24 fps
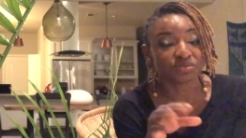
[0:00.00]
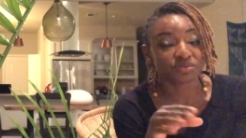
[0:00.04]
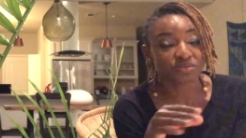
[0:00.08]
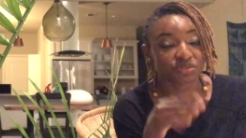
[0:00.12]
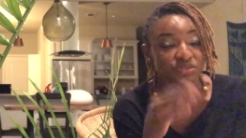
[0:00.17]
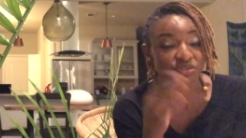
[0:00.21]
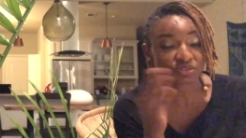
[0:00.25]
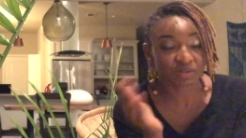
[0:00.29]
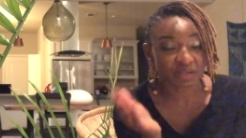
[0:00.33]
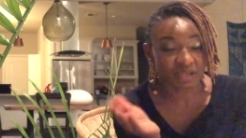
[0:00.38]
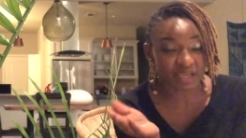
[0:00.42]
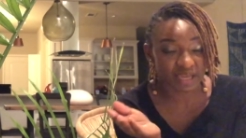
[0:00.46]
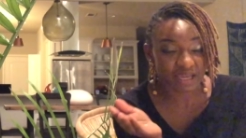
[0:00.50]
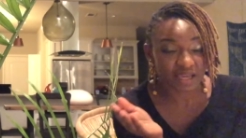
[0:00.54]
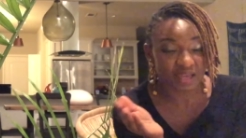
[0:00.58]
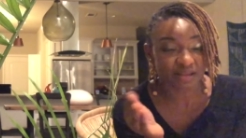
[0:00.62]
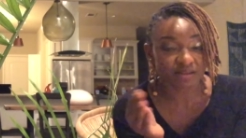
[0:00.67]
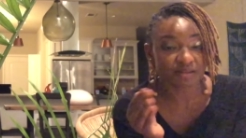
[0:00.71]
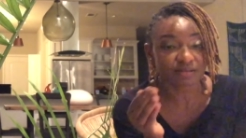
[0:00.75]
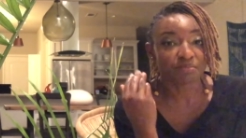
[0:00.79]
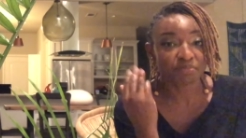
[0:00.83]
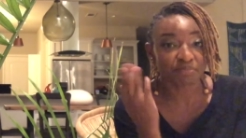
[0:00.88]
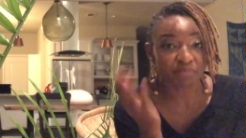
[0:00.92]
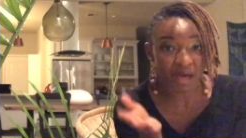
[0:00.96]
So
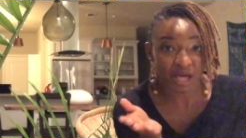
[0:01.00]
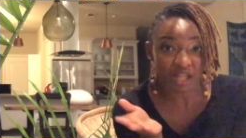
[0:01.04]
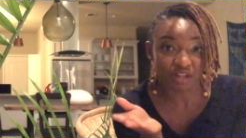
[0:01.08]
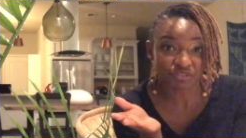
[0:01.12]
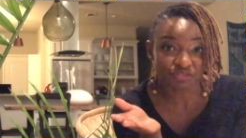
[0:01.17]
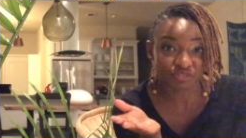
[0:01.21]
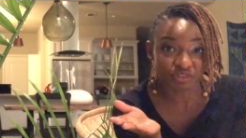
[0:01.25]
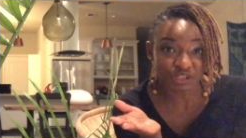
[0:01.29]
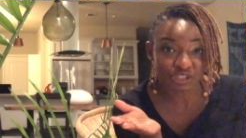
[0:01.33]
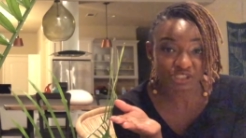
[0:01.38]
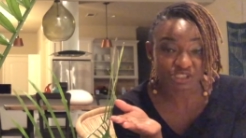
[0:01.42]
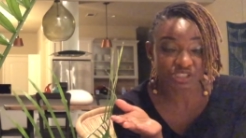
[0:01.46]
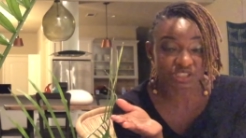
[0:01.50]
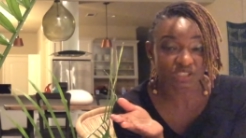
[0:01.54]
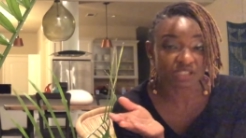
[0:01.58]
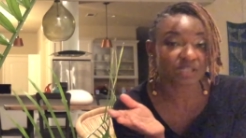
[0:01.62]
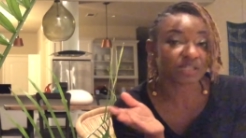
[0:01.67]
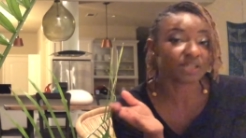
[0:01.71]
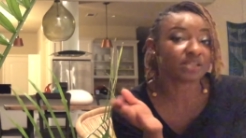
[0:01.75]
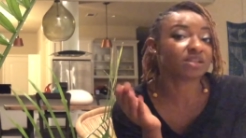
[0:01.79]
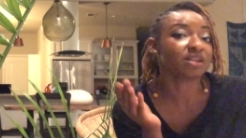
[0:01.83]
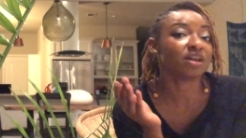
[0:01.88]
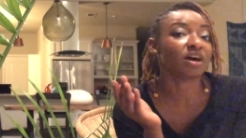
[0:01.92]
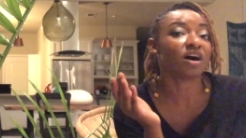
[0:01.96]
again,
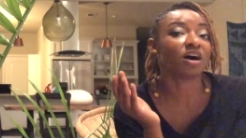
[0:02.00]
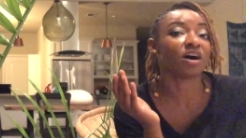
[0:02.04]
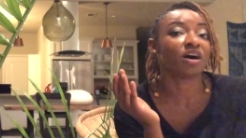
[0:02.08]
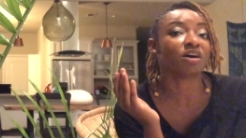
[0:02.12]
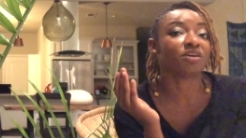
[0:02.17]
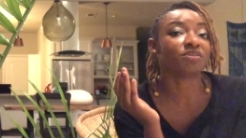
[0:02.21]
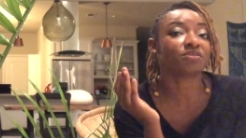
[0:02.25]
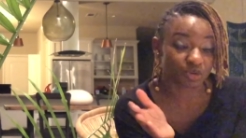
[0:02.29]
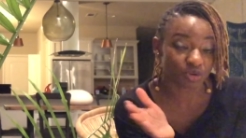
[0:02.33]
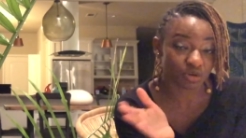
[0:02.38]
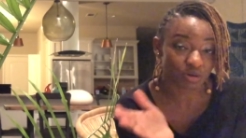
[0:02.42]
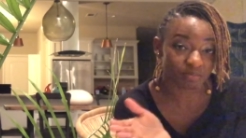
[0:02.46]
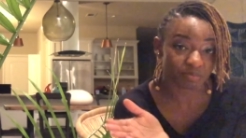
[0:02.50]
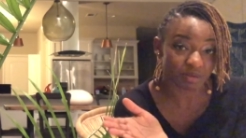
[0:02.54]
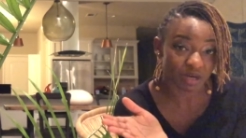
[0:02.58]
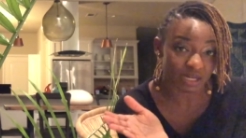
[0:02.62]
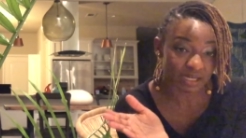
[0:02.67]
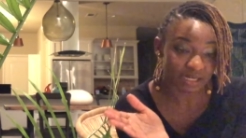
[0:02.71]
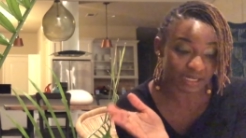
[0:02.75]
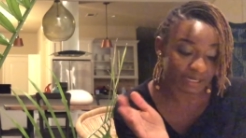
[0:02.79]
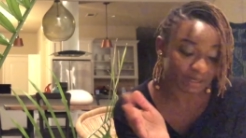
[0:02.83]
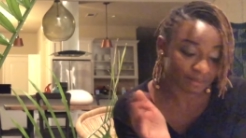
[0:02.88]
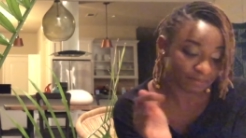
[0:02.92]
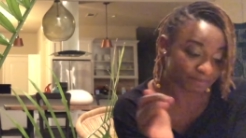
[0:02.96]
malfunctioning of our body.